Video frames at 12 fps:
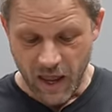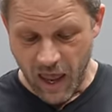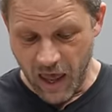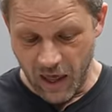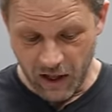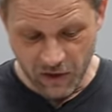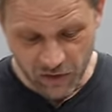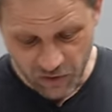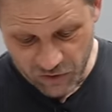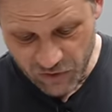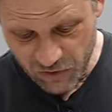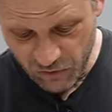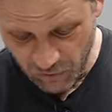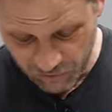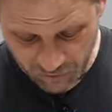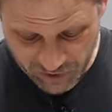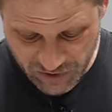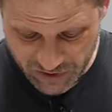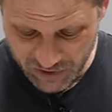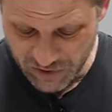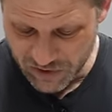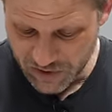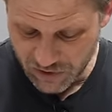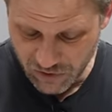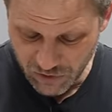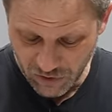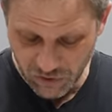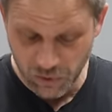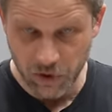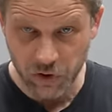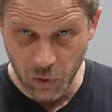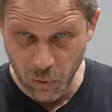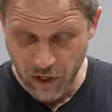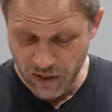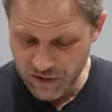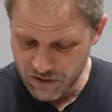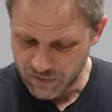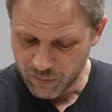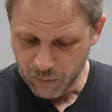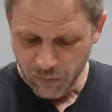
And so for instance, you can do it two ways.